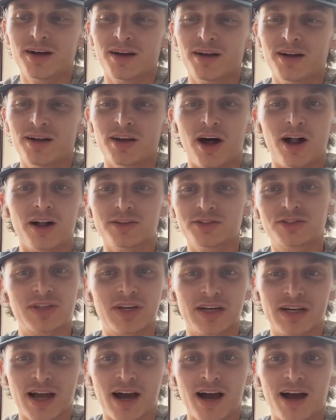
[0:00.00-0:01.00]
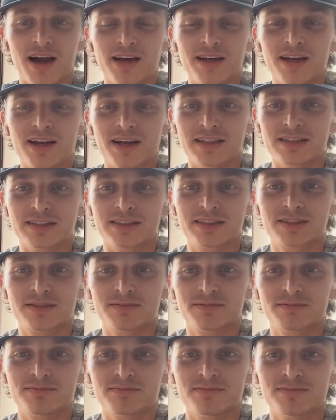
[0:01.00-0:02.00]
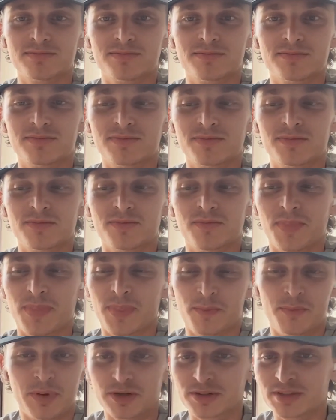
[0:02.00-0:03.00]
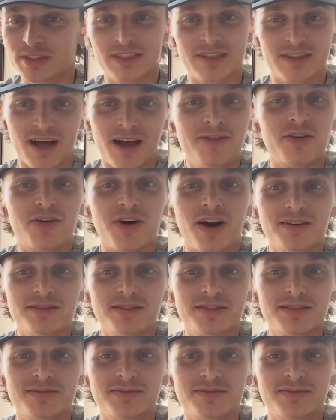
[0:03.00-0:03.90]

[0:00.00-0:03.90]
knowledge that a guide has built his life around.